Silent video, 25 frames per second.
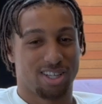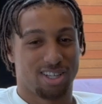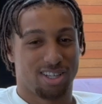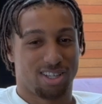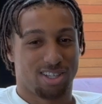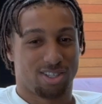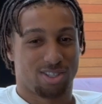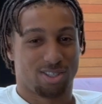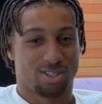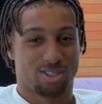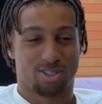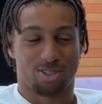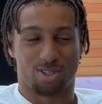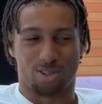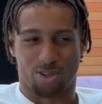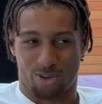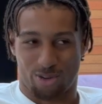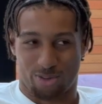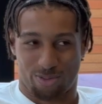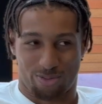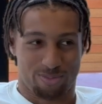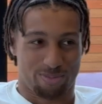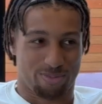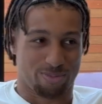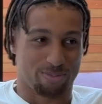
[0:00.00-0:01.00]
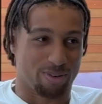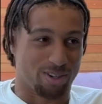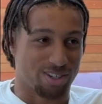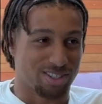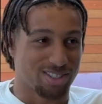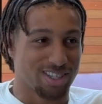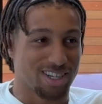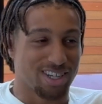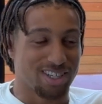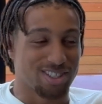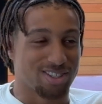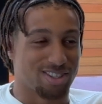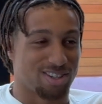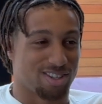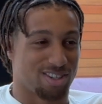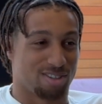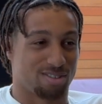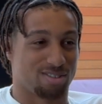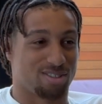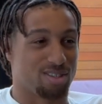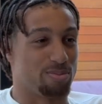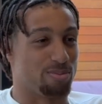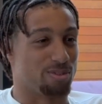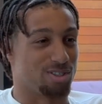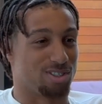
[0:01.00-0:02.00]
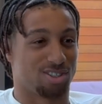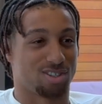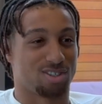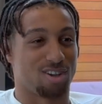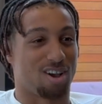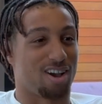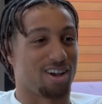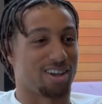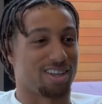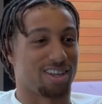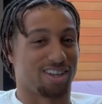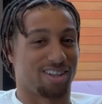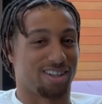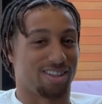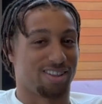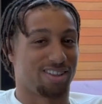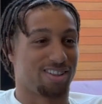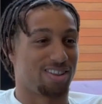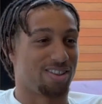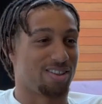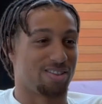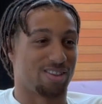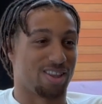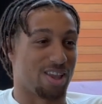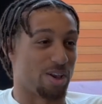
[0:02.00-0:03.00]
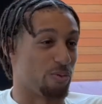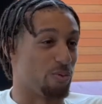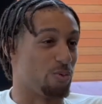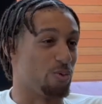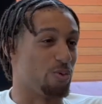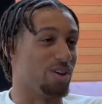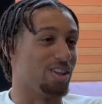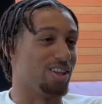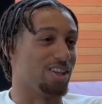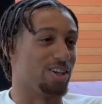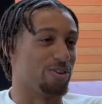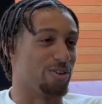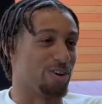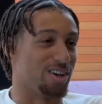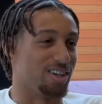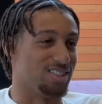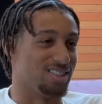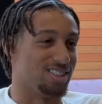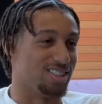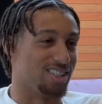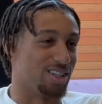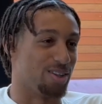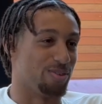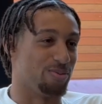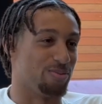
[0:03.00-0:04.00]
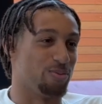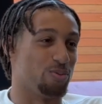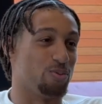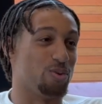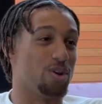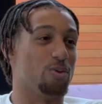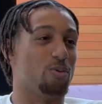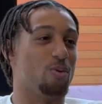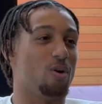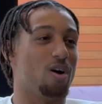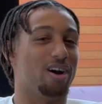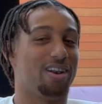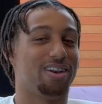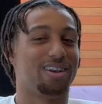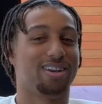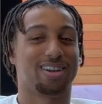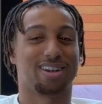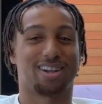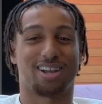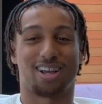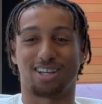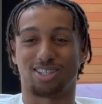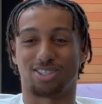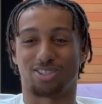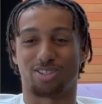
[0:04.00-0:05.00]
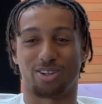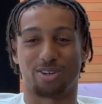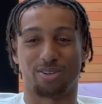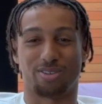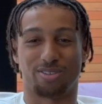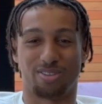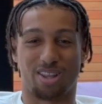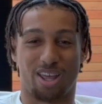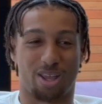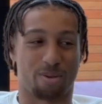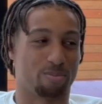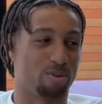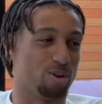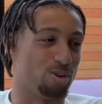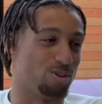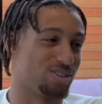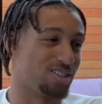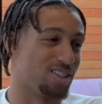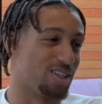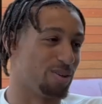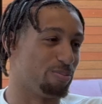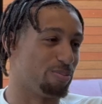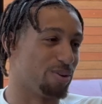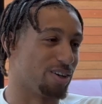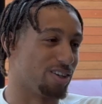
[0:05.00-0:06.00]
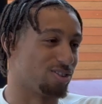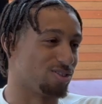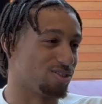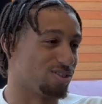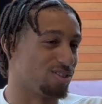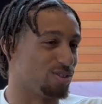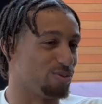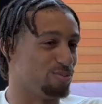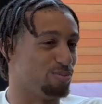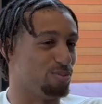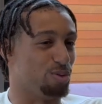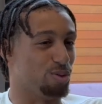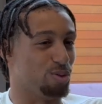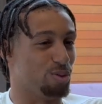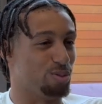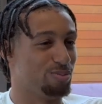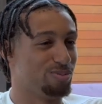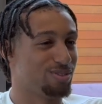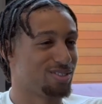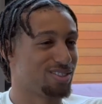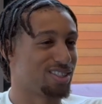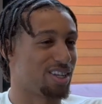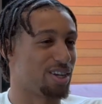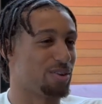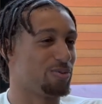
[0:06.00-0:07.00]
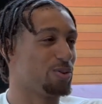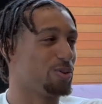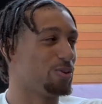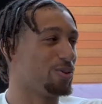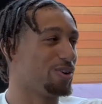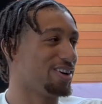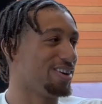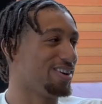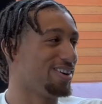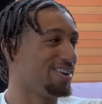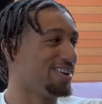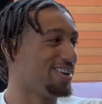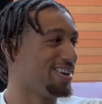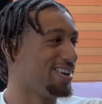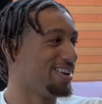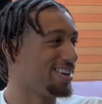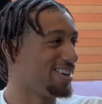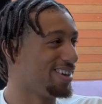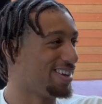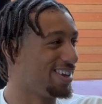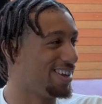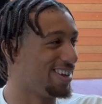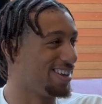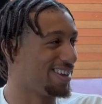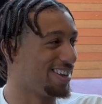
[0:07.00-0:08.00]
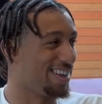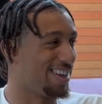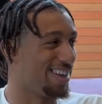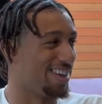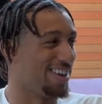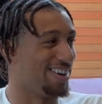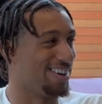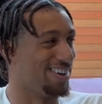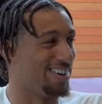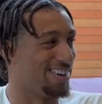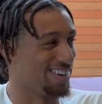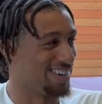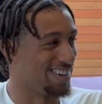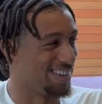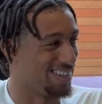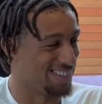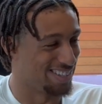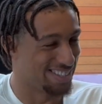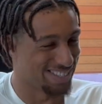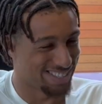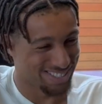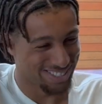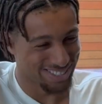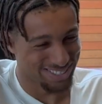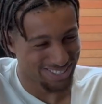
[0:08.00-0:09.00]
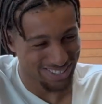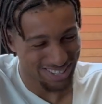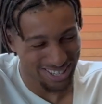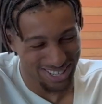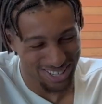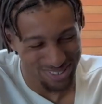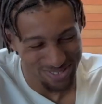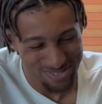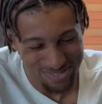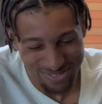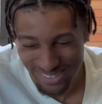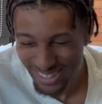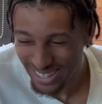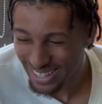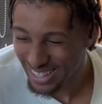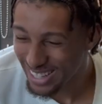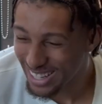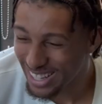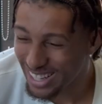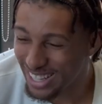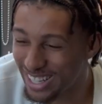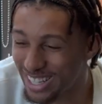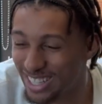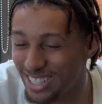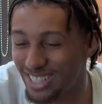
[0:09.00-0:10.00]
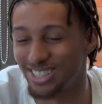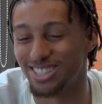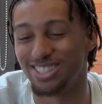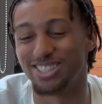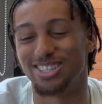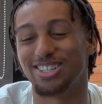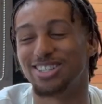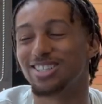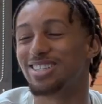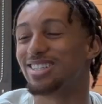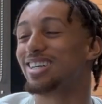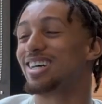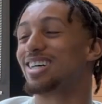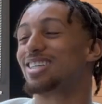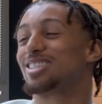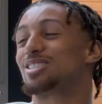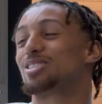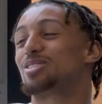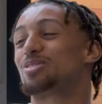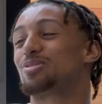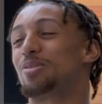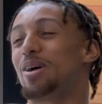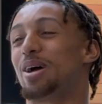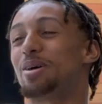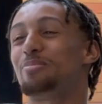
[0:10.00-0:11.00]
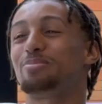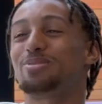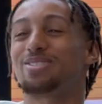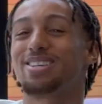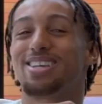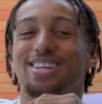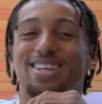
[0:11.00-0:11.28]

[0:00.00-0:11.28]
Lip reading: So a bunch of guys on the other team were just talking like really crazy. And then we won. I started like posting pictures of brooms everywhere on Instagram because, you know, they got swept.